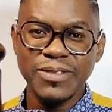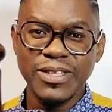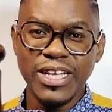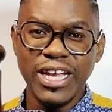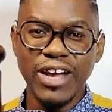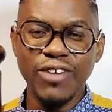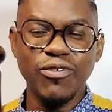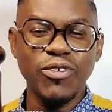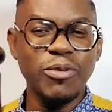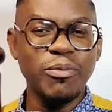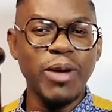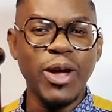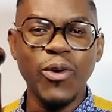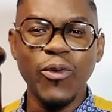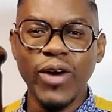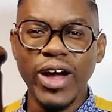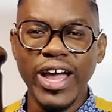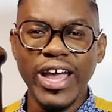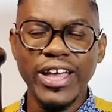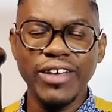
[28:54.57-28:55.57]
Yeah, for my
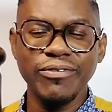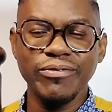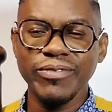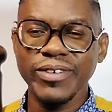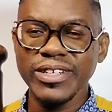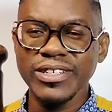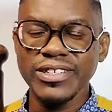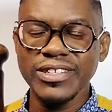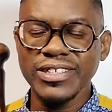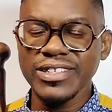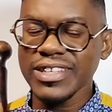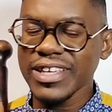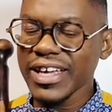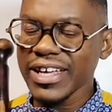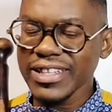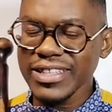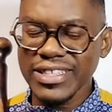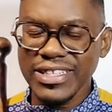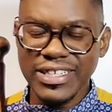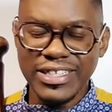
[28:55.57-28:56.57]
wife, and
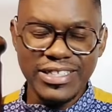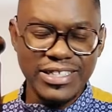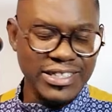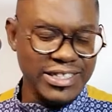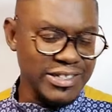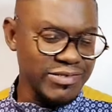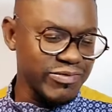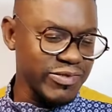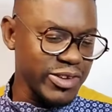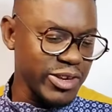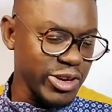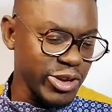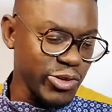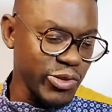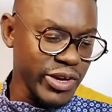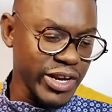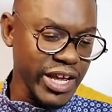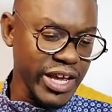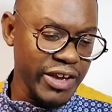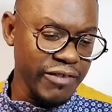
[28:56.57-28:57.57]
get DSTV and
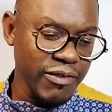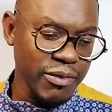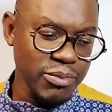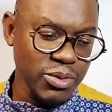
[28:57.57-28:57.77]
whatever,